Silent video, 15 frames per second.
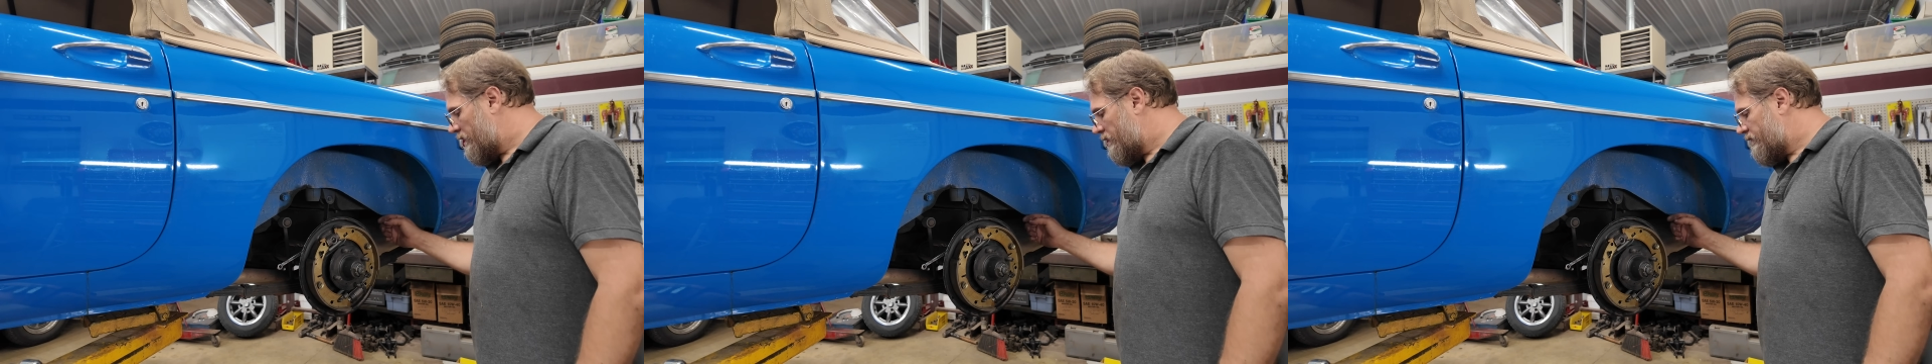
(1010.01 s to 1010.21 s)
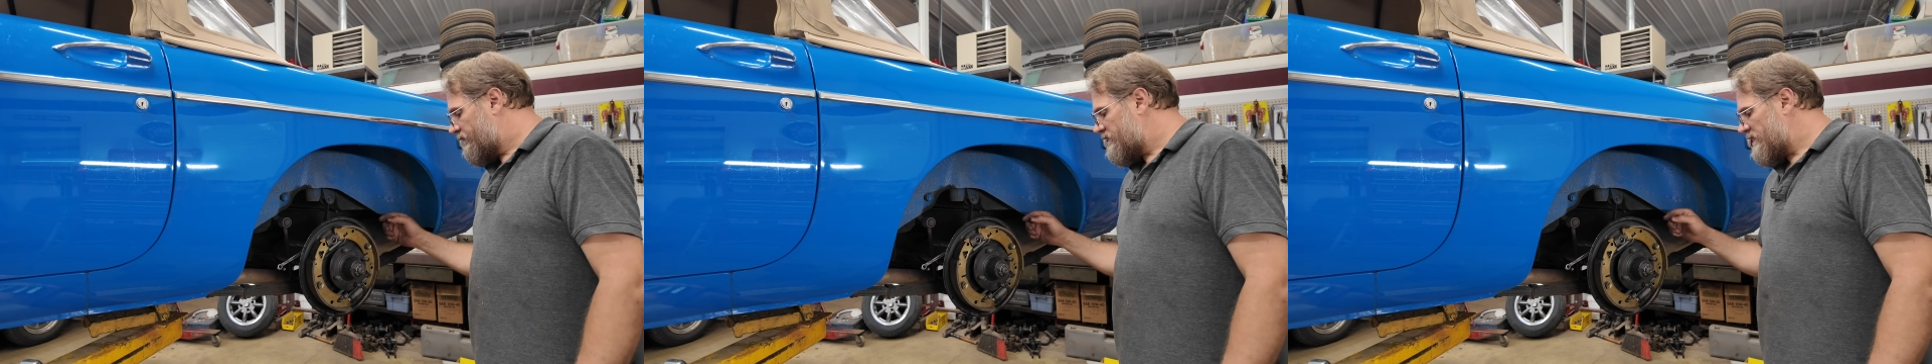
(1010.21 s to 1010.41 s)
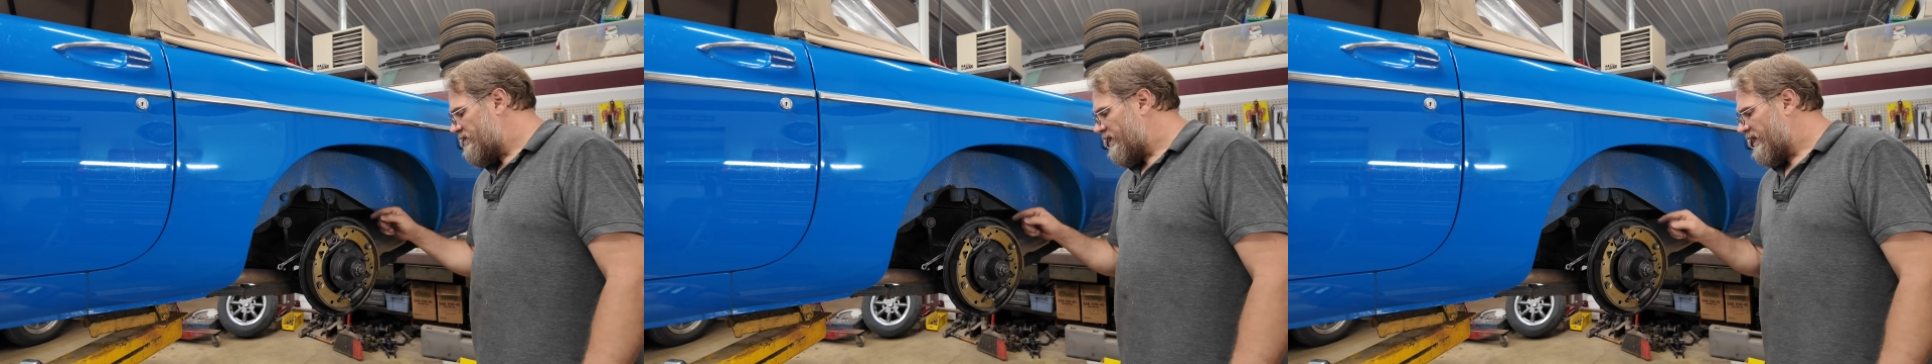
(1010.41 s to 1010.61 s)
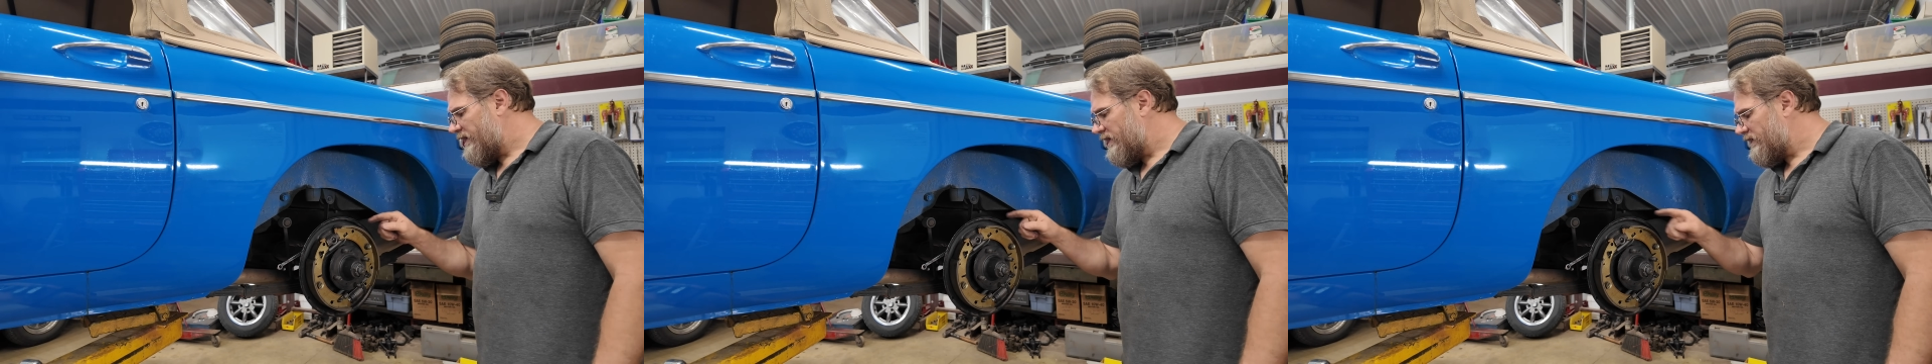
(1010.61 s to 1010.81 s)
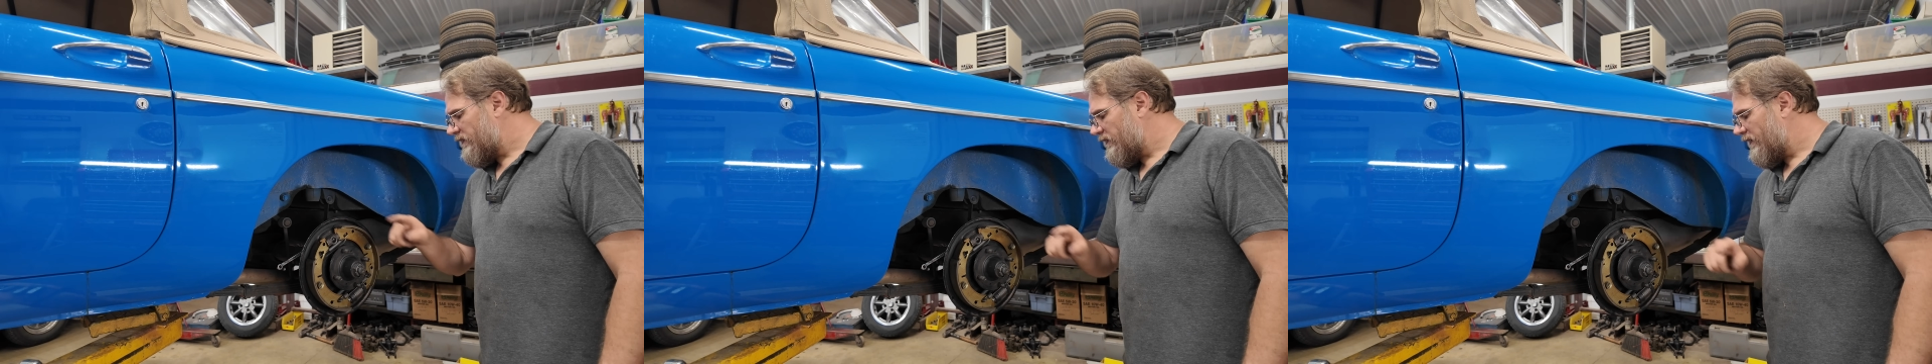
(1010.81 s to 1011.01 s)
See if I can
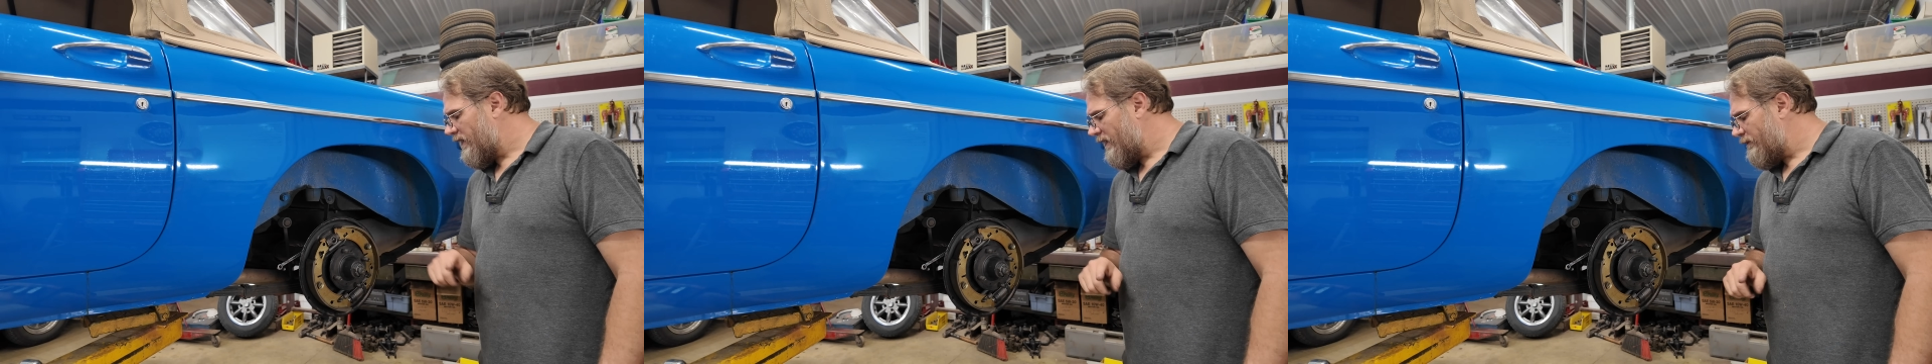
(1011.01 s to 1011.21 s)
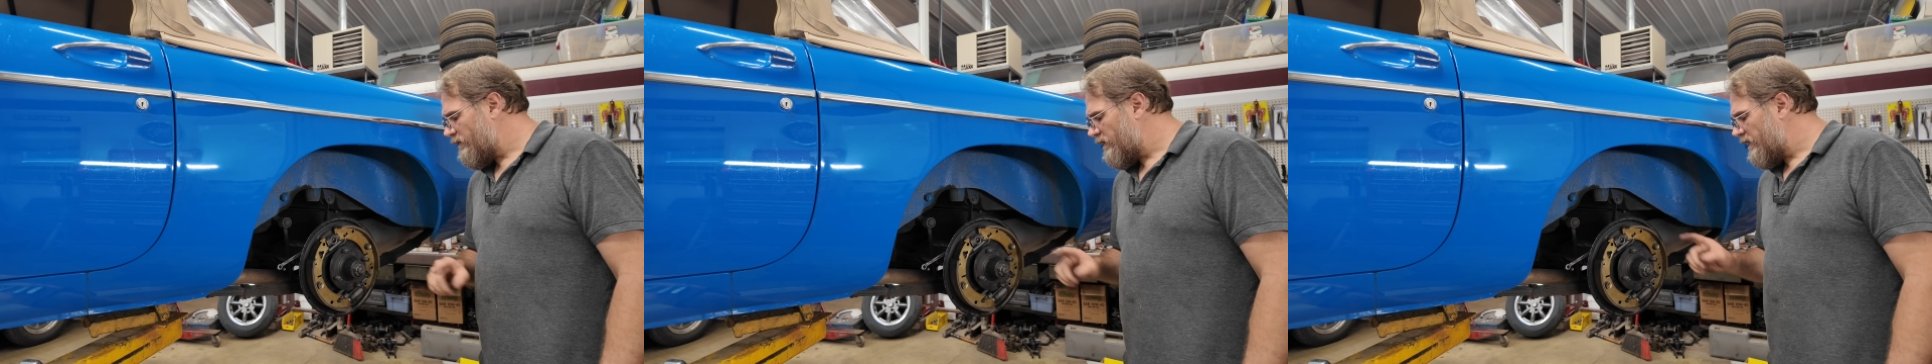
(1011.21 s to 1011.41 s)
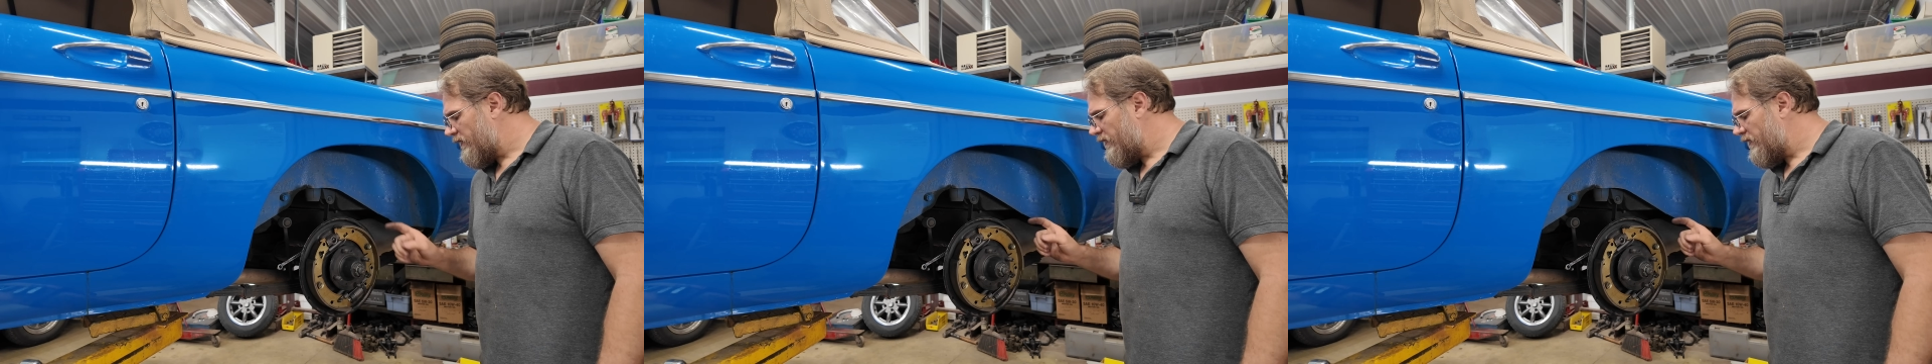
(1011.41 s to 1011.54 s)
get the camera